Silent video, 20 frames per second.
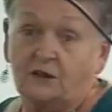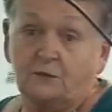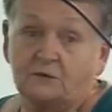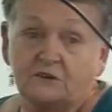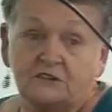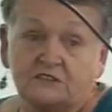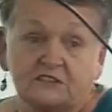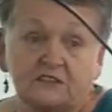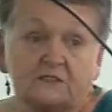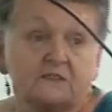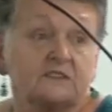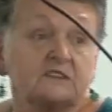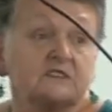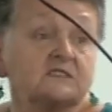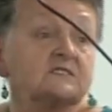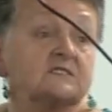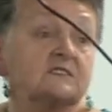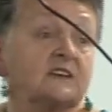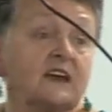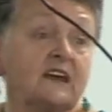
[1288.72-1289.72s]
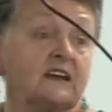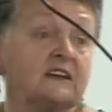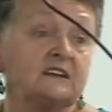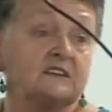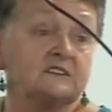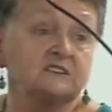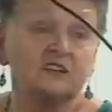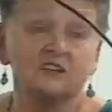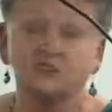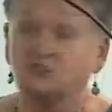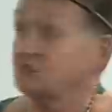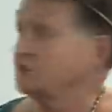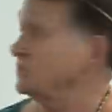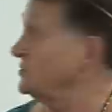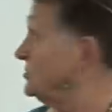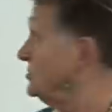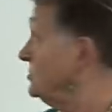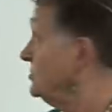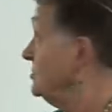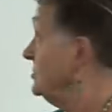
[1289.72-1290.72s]
nobody's given this any
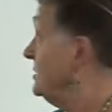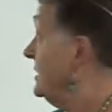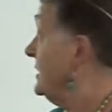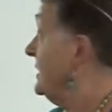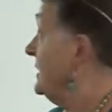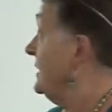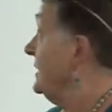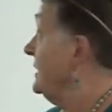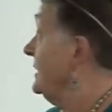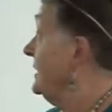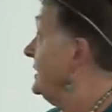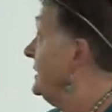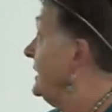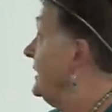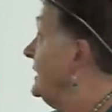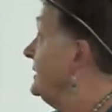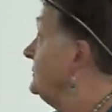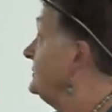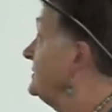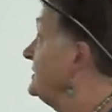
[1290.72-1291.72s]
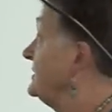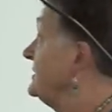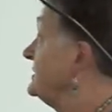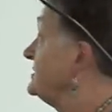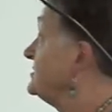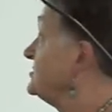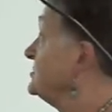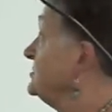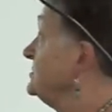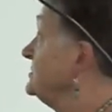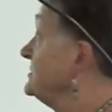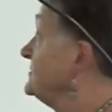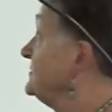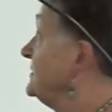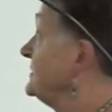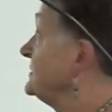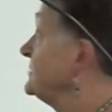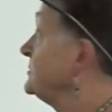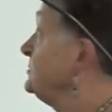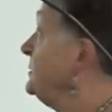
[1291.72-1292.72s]
attention at all, um, the external
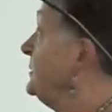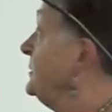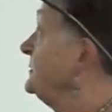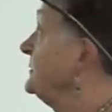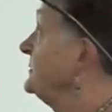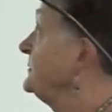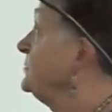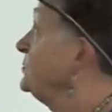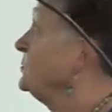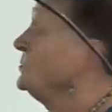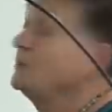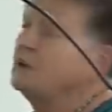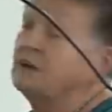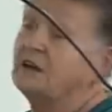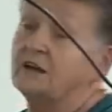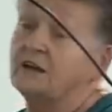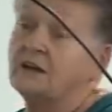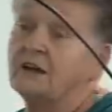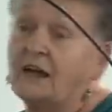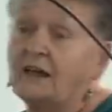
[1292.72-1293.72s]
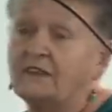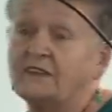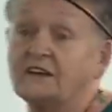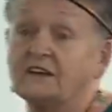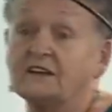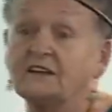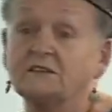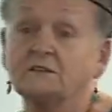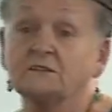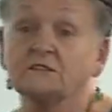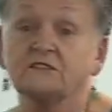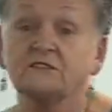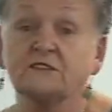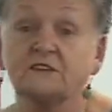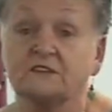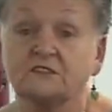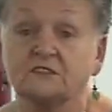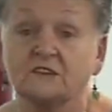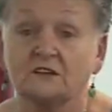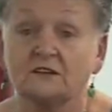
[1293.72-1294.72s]
sphincter, the pelvic floor, and the anal
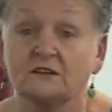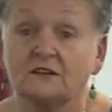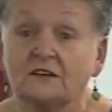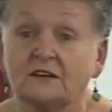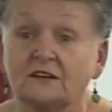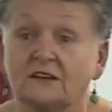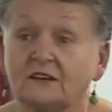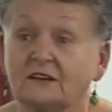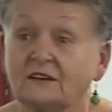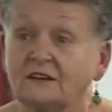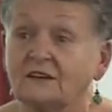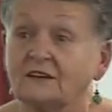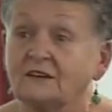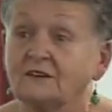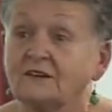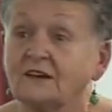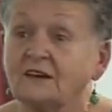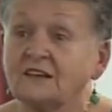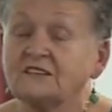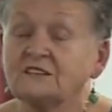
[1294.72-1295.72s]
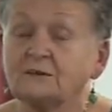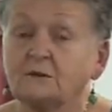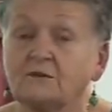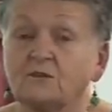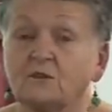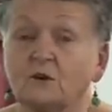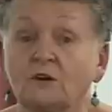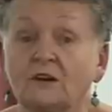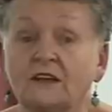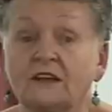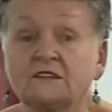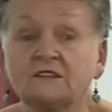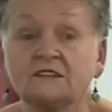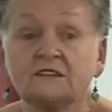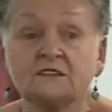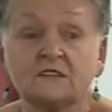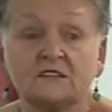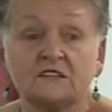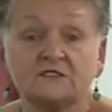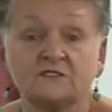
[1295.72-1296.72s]
sphincter. Okay, so we've got
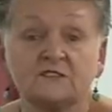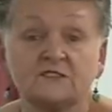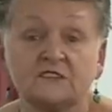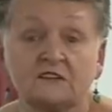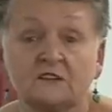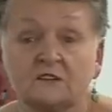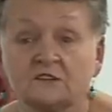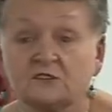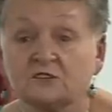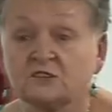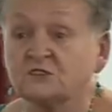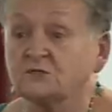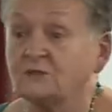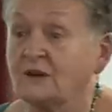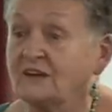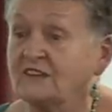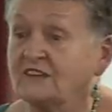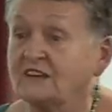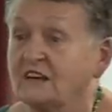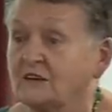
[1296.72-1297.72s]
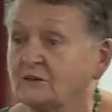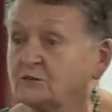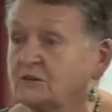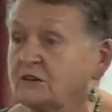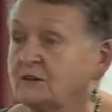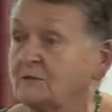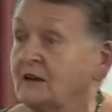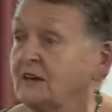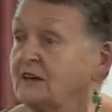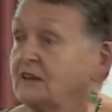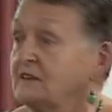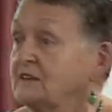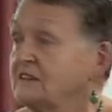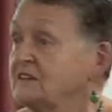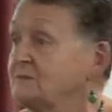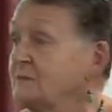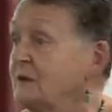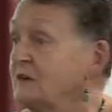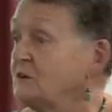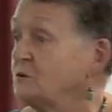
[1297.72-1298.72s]
exercise physiologists around the country making
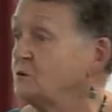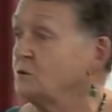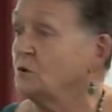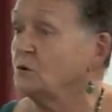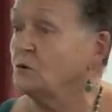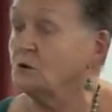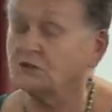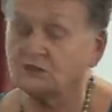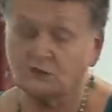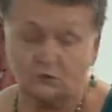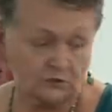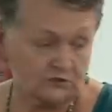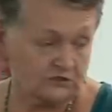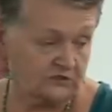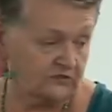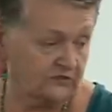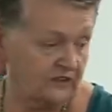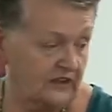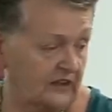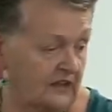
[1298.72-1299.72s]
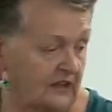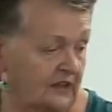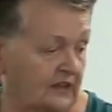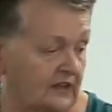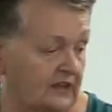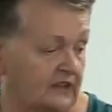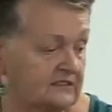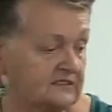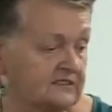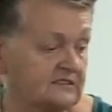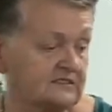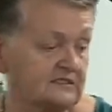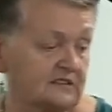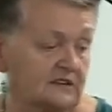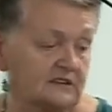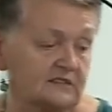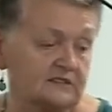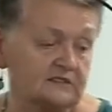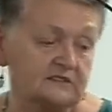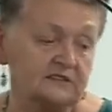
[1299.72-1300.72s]
these men do all sorts of
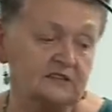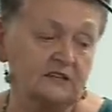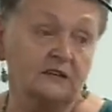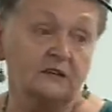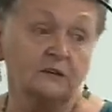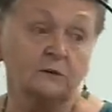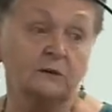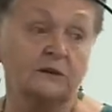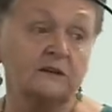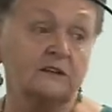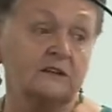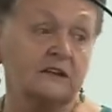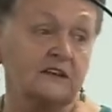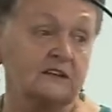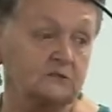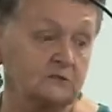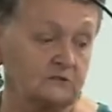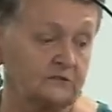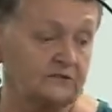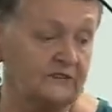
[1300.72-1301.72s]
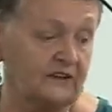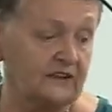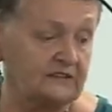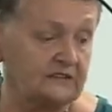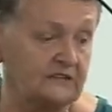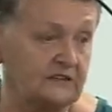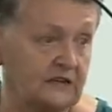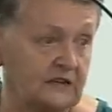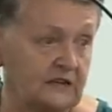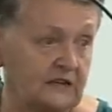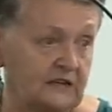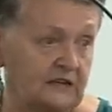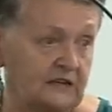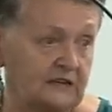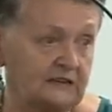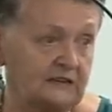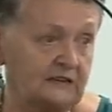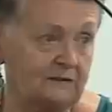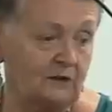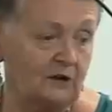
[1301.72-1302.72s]
exercises when in actual fact
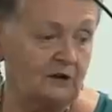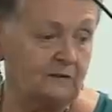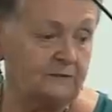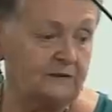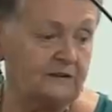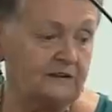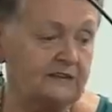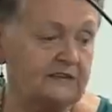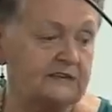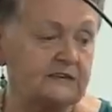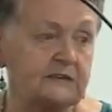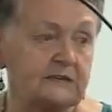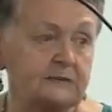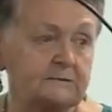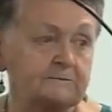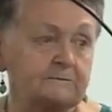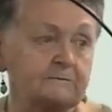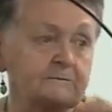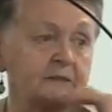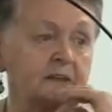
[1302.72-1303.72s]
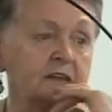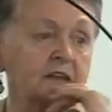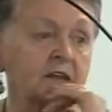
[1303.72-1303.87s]
they might be leaking.